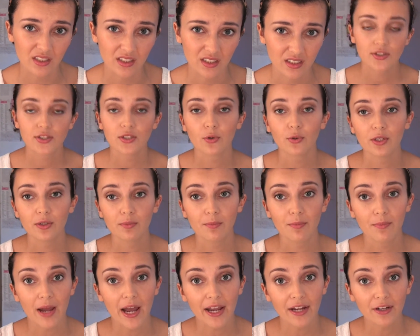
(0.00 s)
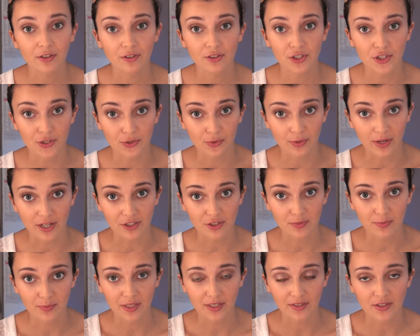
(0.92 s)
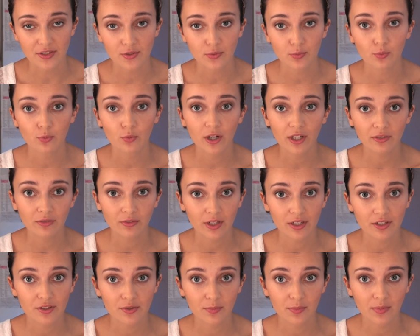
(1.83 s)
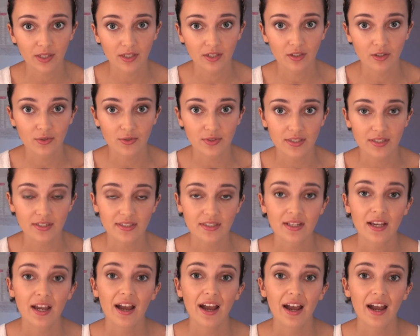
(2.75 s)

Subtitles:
So in my 2 regimens, one regimen uses